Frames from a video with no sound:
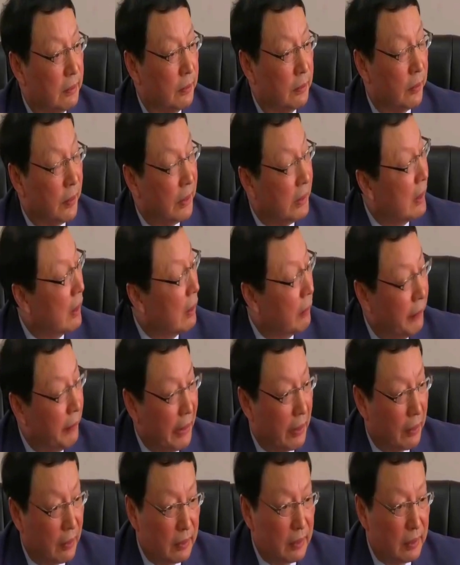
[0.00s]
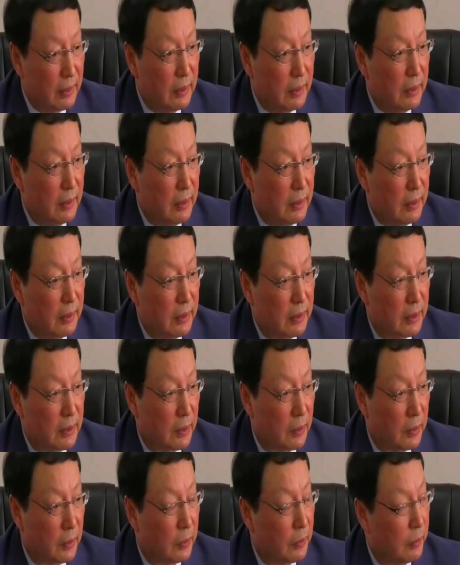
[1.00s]
went on well.
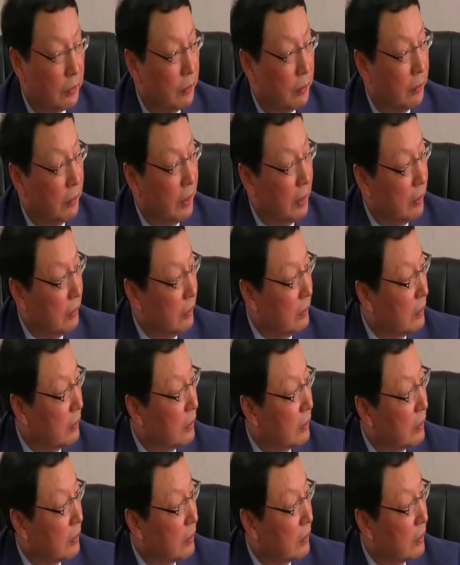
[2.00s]
So well,